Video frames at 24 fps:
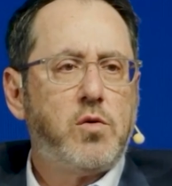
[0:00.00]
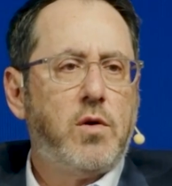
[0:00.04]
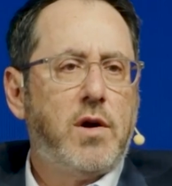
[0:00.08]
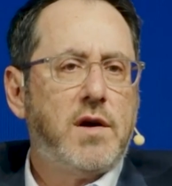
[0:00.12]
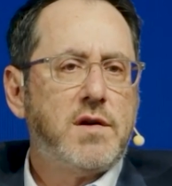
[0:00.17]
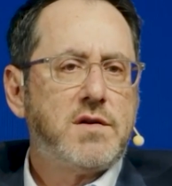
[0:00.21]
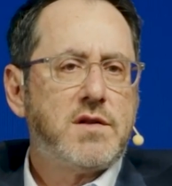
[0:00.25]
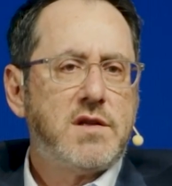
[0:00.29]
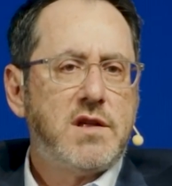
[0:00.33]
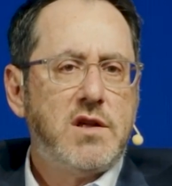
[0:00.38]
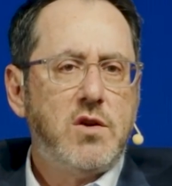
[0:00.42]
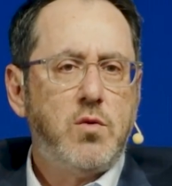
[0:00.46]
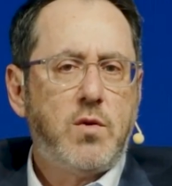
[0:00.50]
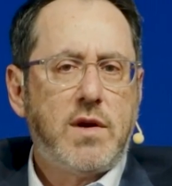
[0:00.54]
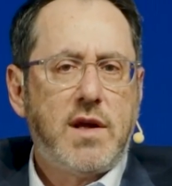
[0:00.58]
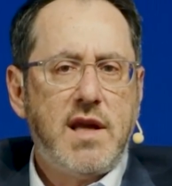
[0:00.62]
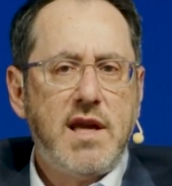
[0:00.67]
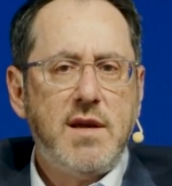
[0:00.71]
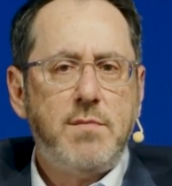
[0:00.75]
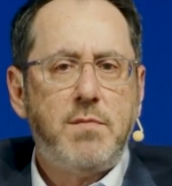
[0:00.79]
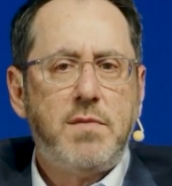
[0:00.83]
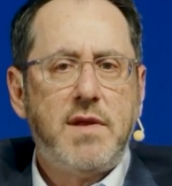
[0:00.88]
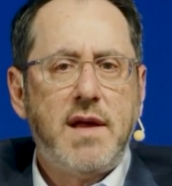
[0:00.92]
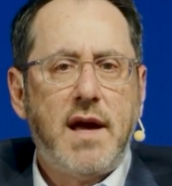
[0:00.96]
trust, you
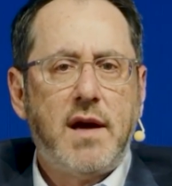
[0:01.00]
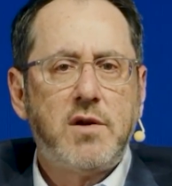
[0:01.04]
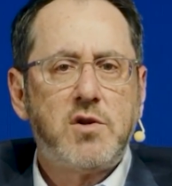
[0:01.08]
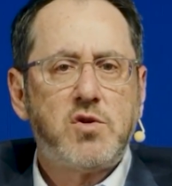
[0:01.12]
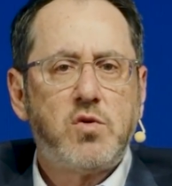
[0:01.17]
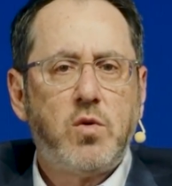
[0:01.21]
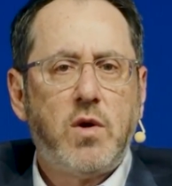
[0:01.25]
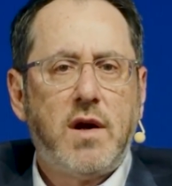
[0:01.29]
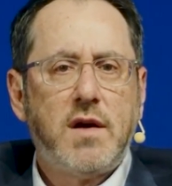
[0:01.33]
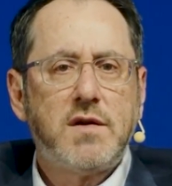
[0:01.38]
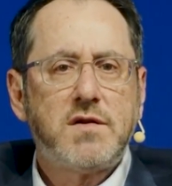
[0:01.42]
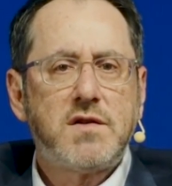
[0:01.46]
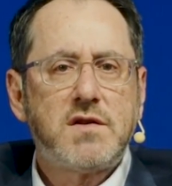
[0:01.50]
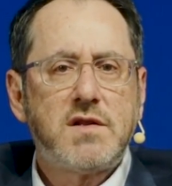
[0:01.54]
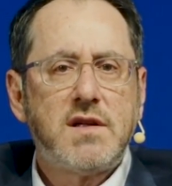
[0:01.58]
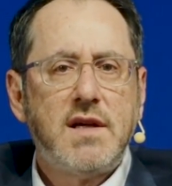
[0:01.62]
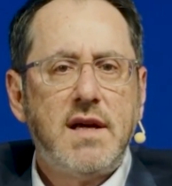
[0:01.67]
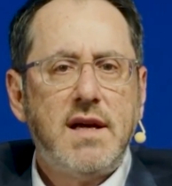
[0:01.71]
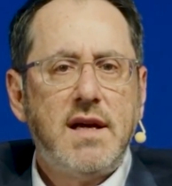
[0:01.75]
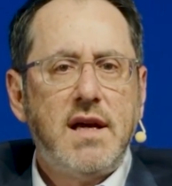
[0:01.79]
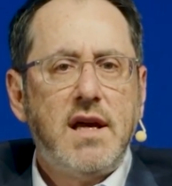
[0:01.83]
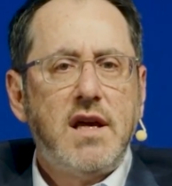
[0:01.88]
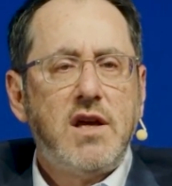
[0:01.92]
keep that trust,